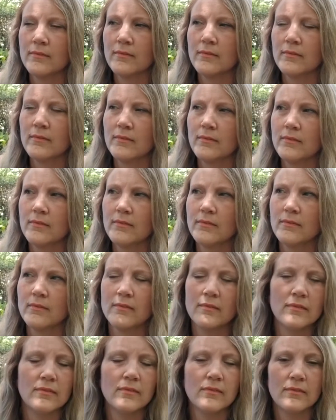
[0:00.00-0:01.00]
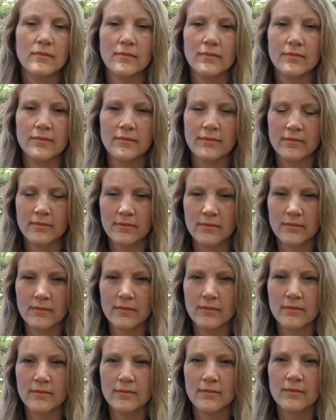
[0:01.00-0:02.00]

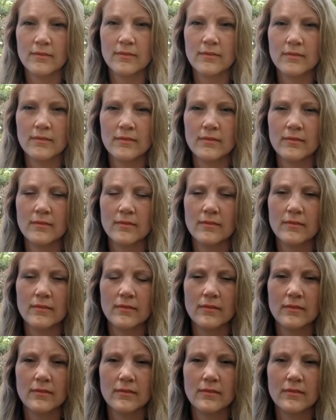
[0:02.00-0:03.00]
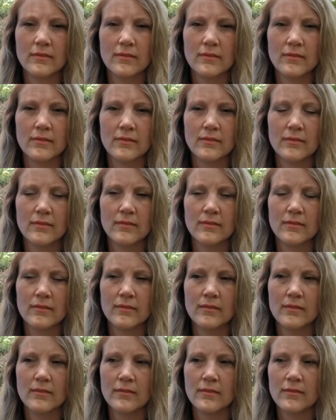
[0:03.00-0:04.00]

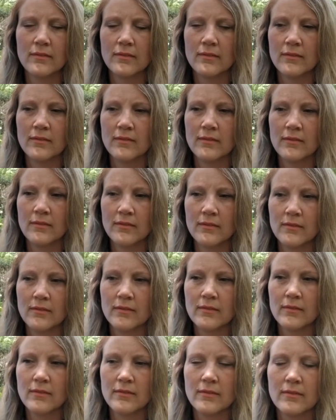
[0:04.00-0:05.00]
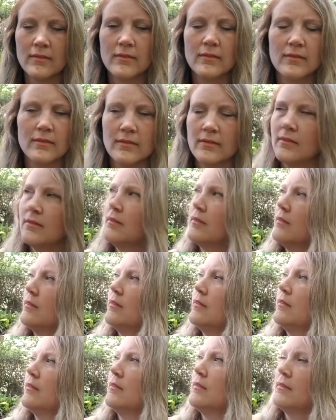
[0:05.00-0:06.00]

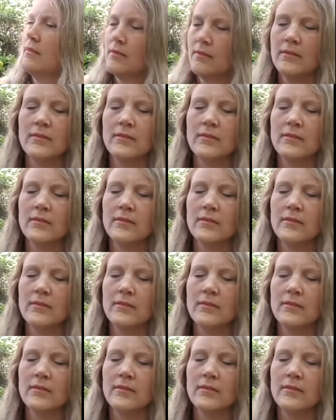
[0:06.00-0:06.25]
No words are spoken by the person on screen.